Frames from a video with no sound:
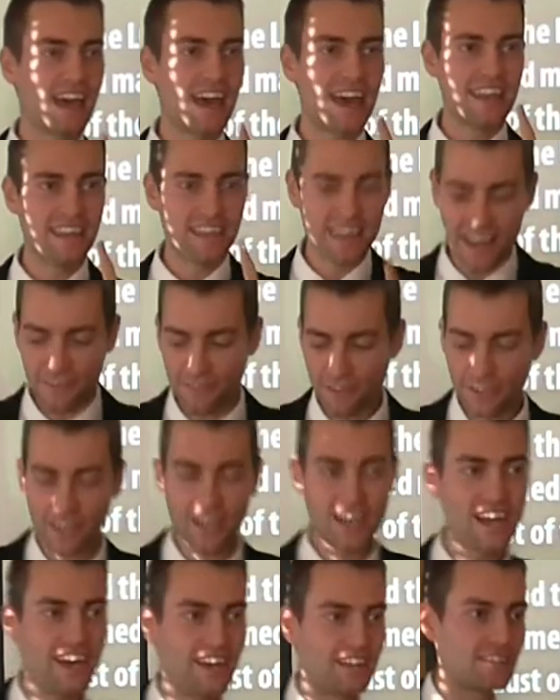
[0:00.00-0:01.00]

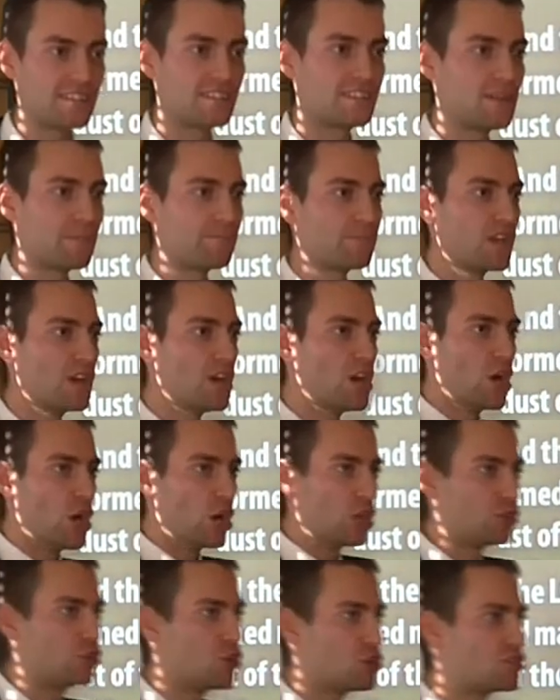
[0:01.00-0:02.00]
Nevertheless,
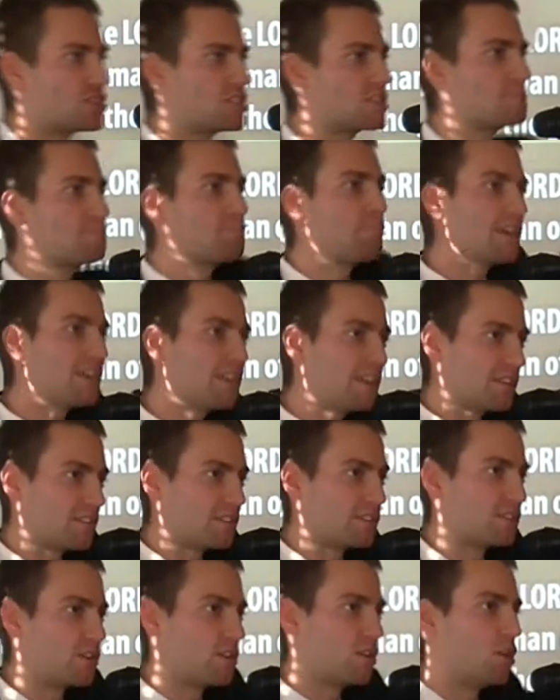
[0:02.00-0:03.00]
the spirit
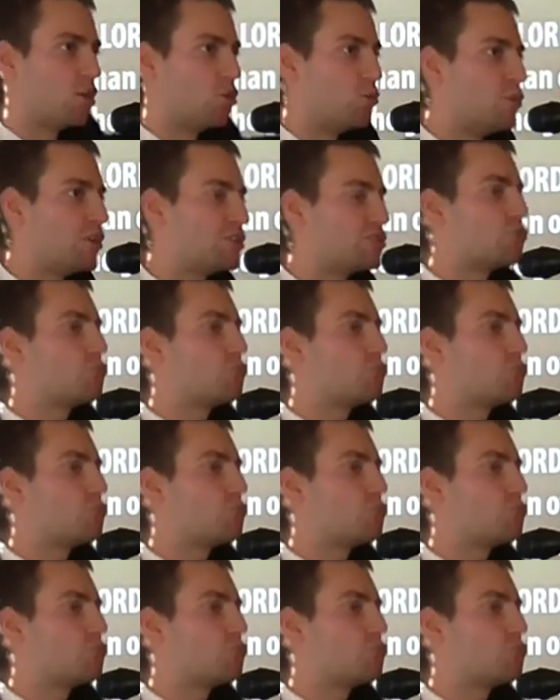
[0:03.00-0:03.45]
which